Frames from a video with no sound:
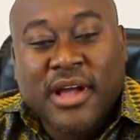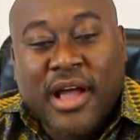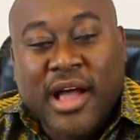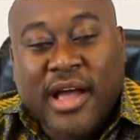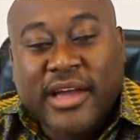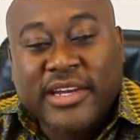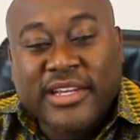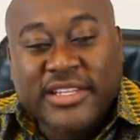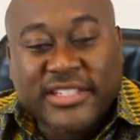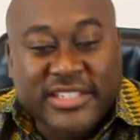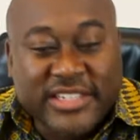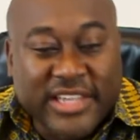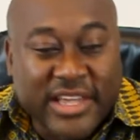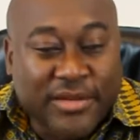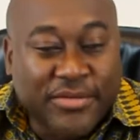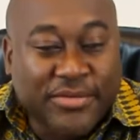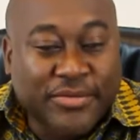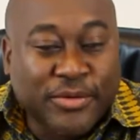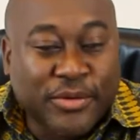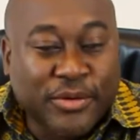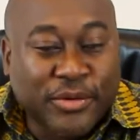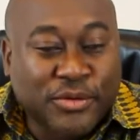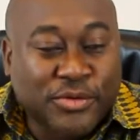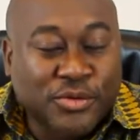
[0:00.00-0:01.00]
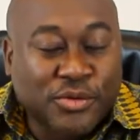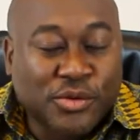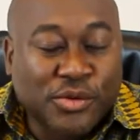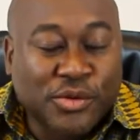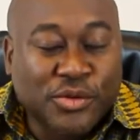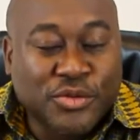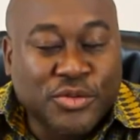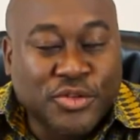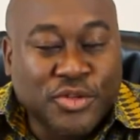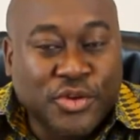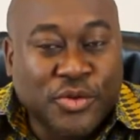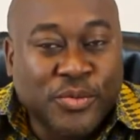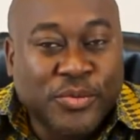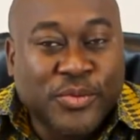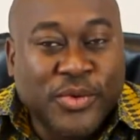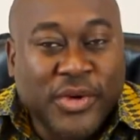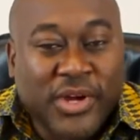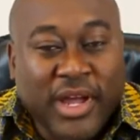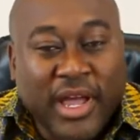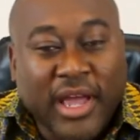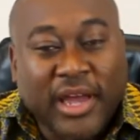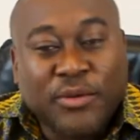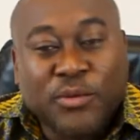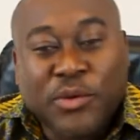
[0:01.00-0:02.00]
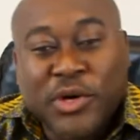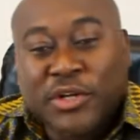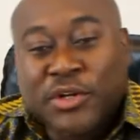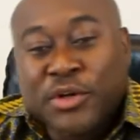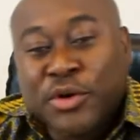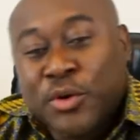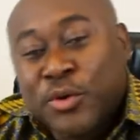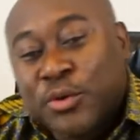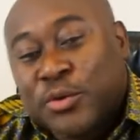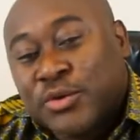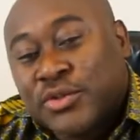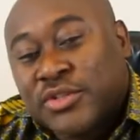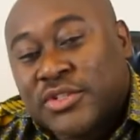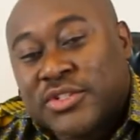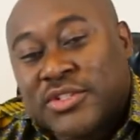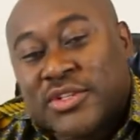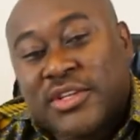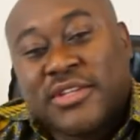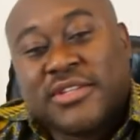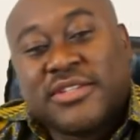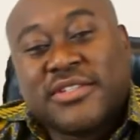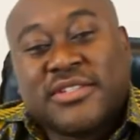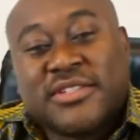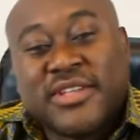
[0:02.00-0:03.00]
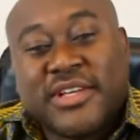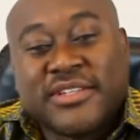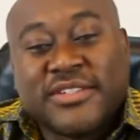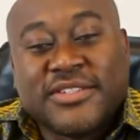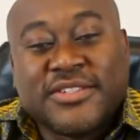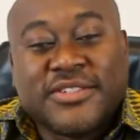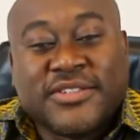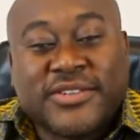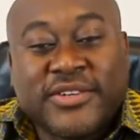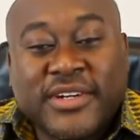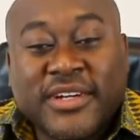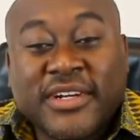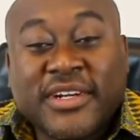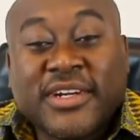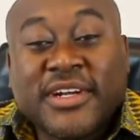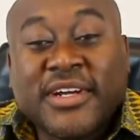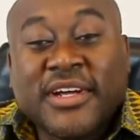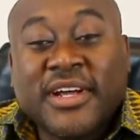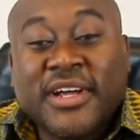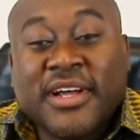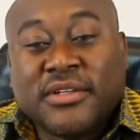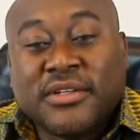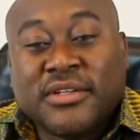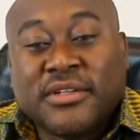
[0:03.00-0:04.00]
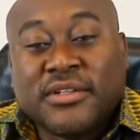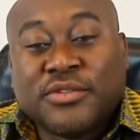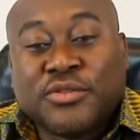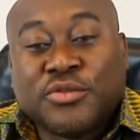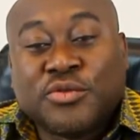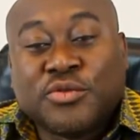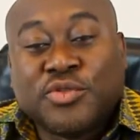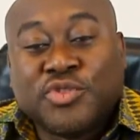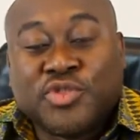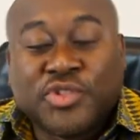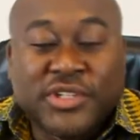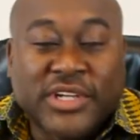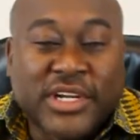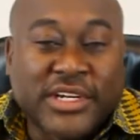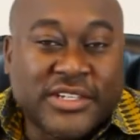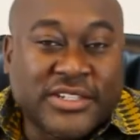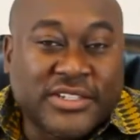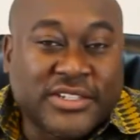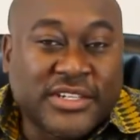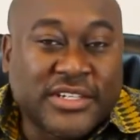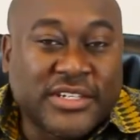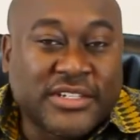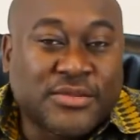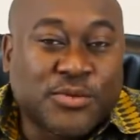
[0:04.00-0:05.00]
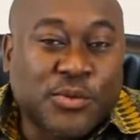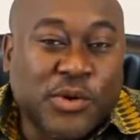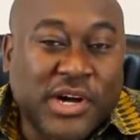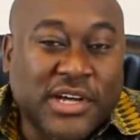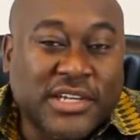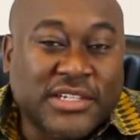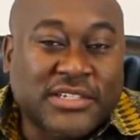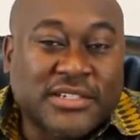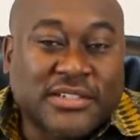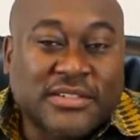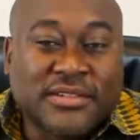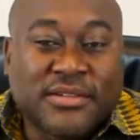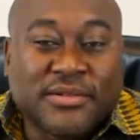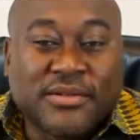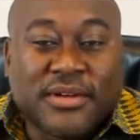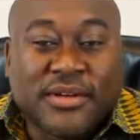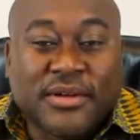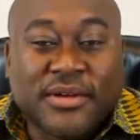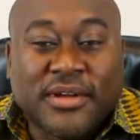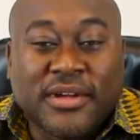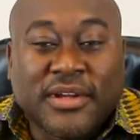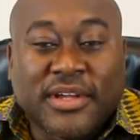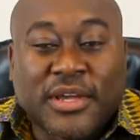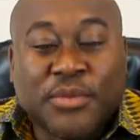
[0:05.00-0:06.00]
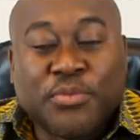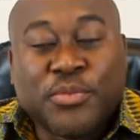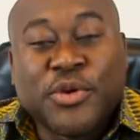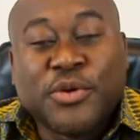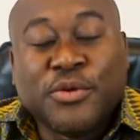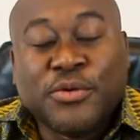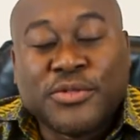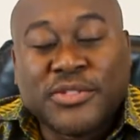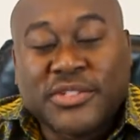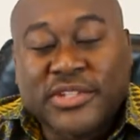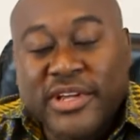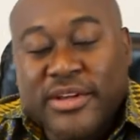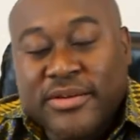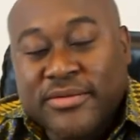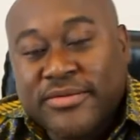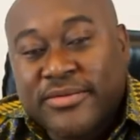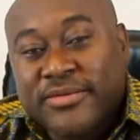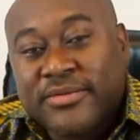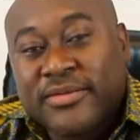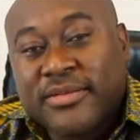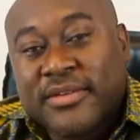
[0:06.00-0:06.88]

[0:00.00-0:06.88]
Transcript: Are they safe for you to consume? and what dose is necessary to treat the disease whilst keeping you safe?